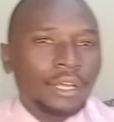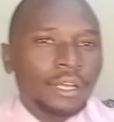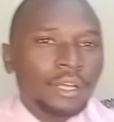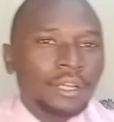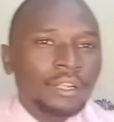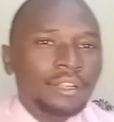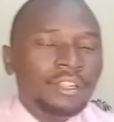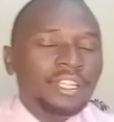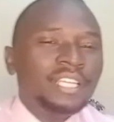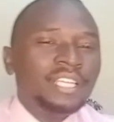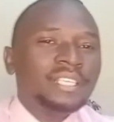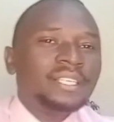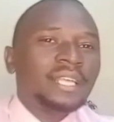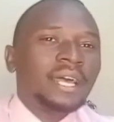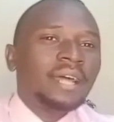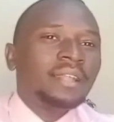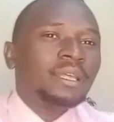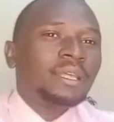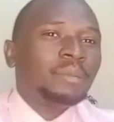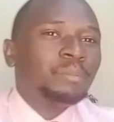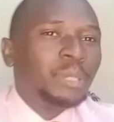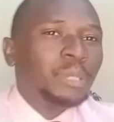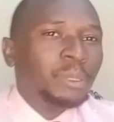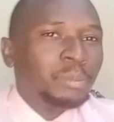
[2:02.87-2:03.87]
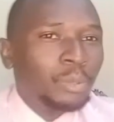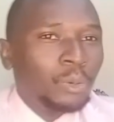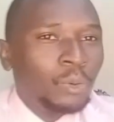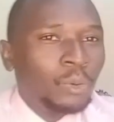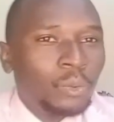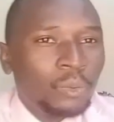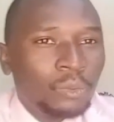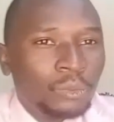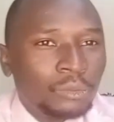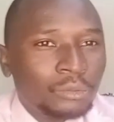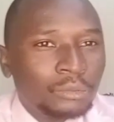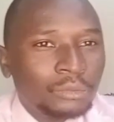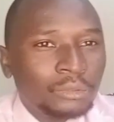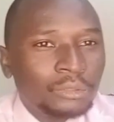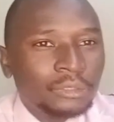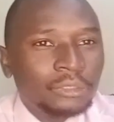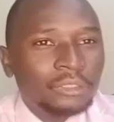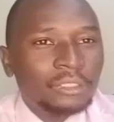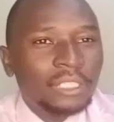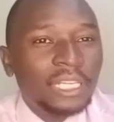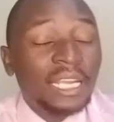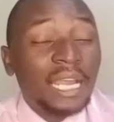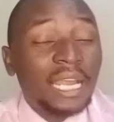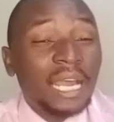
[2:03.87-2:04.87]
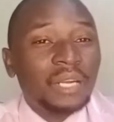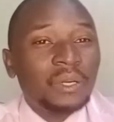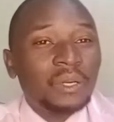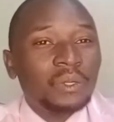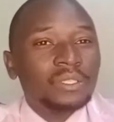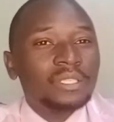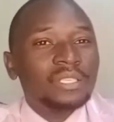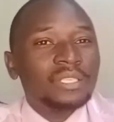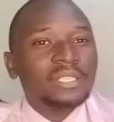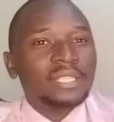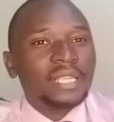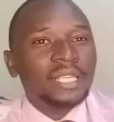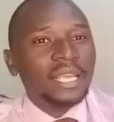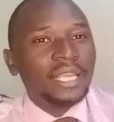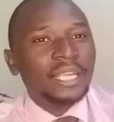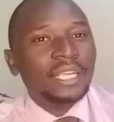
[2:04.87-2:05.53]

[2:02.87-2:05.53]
these are the people they cannot stay